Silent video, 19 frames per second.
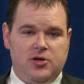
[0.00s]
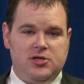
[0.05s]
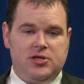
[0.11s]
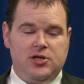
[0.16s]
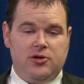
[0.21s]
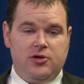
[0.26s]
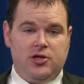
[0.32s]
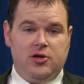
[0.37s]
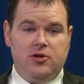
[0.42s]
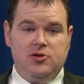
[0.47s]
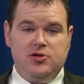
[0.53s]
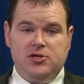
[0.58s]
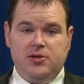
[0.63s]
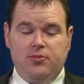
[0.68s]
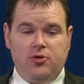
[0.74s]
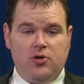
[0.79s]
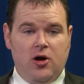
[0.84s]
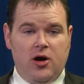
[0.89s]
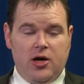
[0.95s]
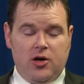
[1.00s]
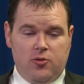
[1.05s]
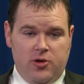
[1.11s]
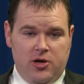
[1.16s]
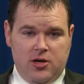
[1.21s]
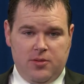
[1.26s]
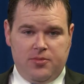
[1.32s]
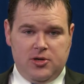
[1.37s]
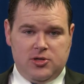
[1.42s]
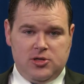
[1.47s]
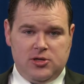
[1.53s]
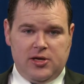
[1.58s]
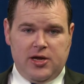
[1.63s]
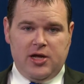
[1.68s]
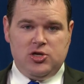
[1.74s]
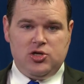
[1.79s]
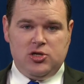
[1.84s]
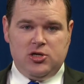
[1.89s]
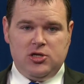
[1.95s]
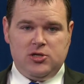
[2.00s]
still use embryonic recapitulation as